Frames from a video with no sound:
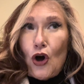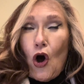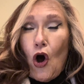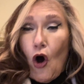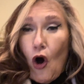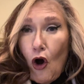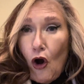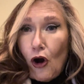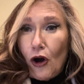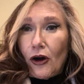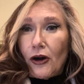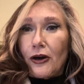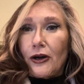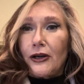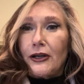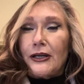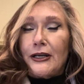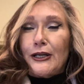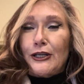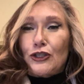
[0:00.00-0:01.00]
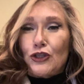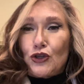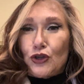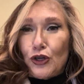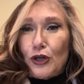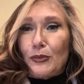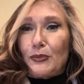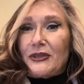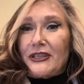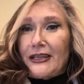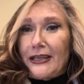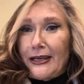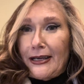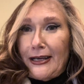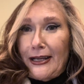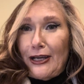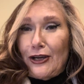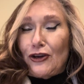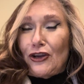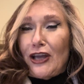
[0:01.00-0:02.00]
hard trip to get
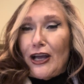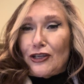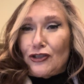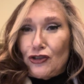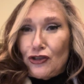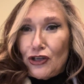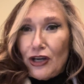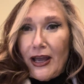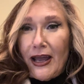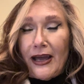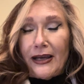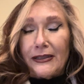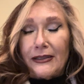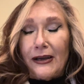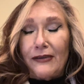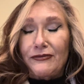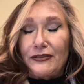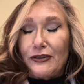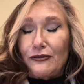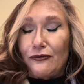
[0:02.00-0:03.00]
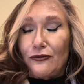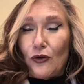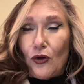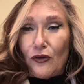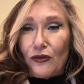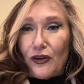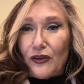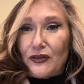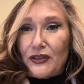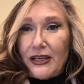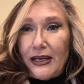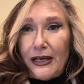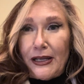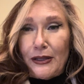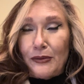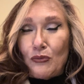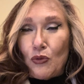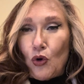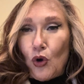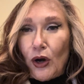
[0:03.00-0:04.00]
here yesterday. I left at 4:15 in
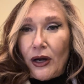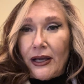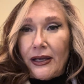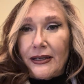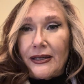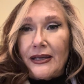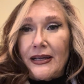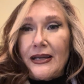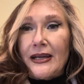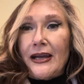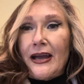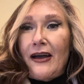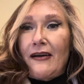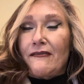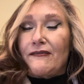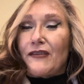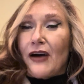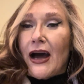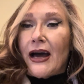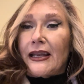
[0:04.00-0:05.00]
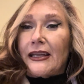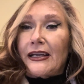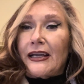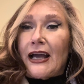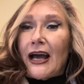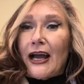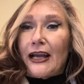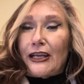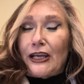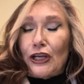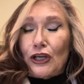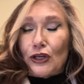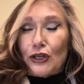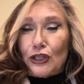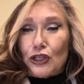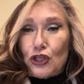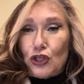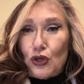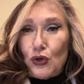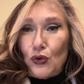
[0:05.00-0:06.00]
the morning, finally got here
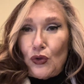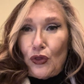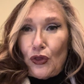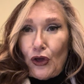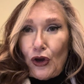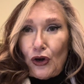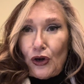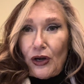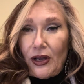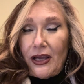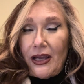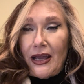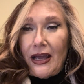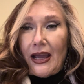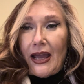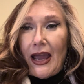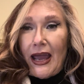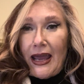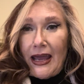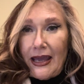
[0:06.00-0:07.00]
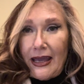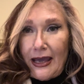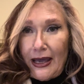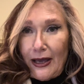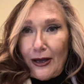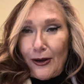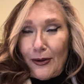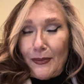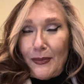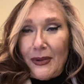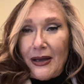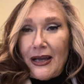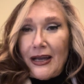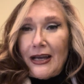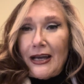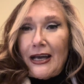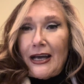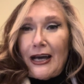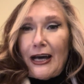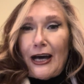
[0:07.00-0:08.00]
at 2:30 a.m.
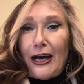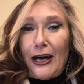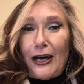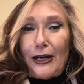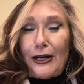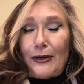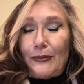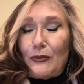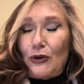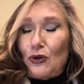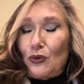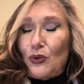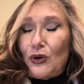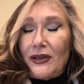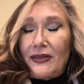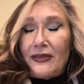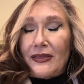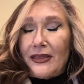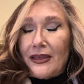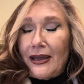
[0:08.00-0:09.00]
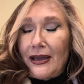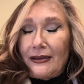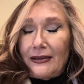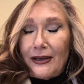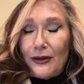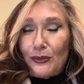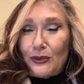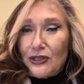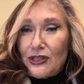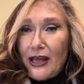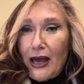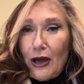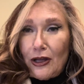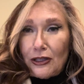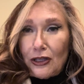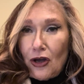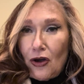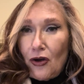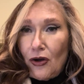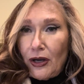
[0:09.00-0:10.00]
You wouldn't think it was that
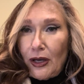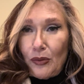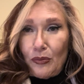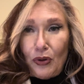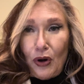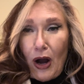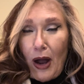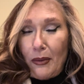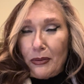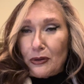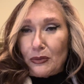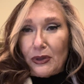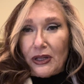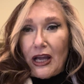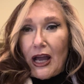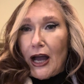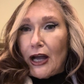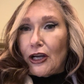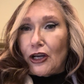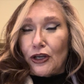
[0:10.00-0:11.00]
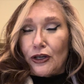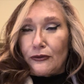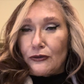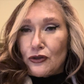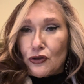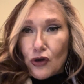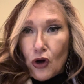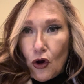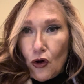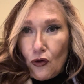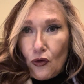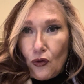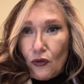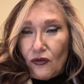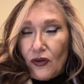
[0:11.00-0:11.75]
long, and probably I could have drove